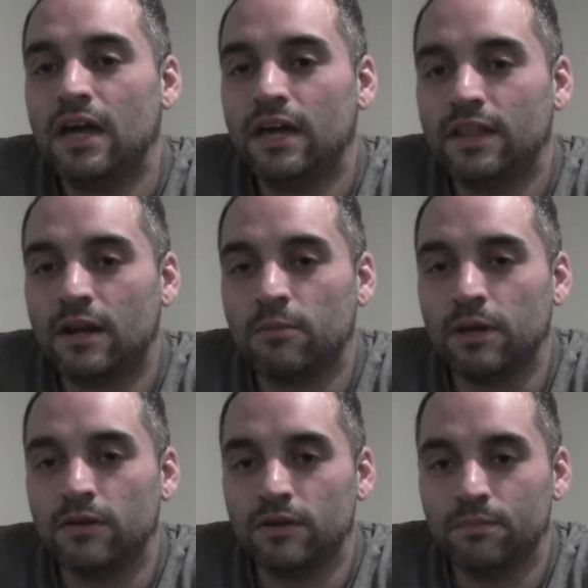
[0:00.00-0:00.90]
and then I'll
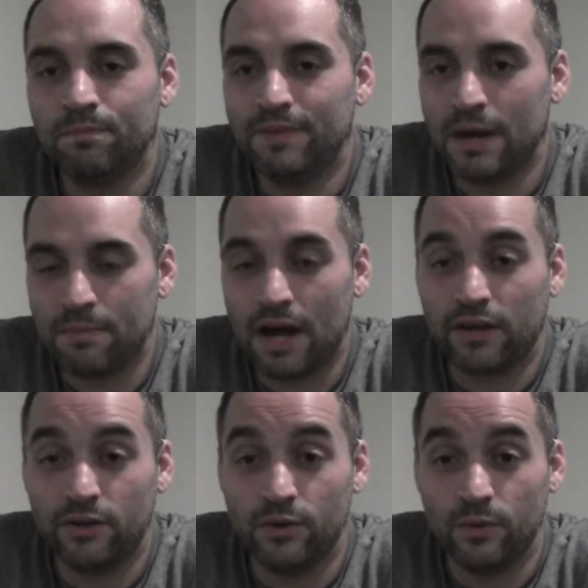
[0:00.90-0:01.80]
be able to get
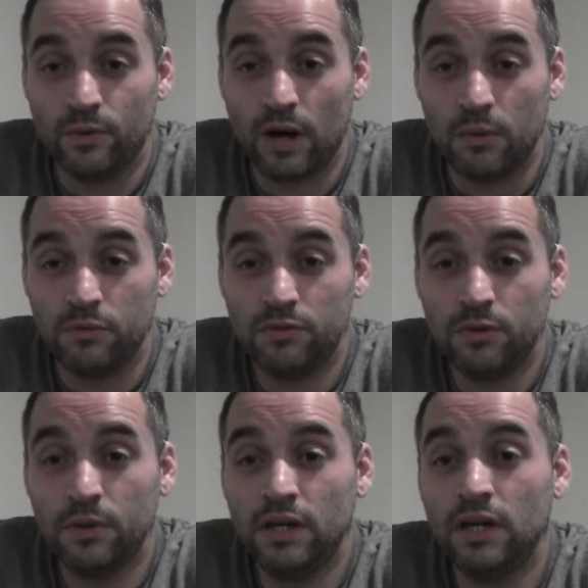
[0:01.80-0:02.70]
back to doing what I was
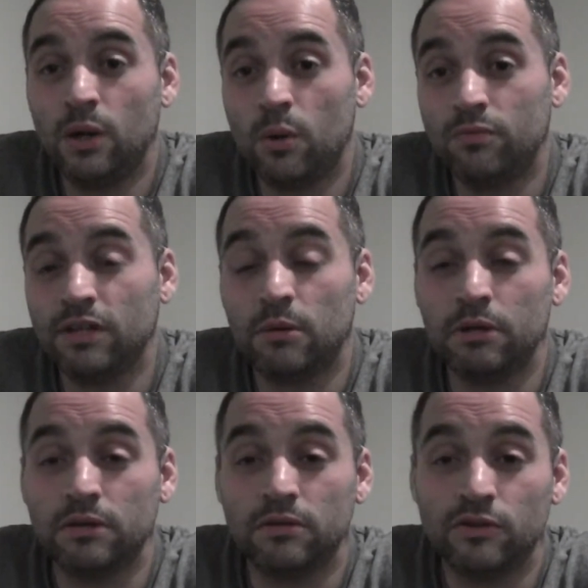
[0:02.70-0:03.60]
doing, and hopefully I'll
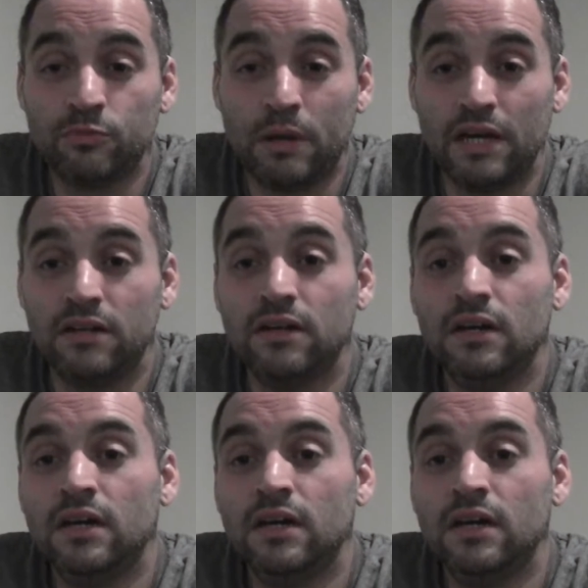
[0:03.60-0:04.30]
be able to expand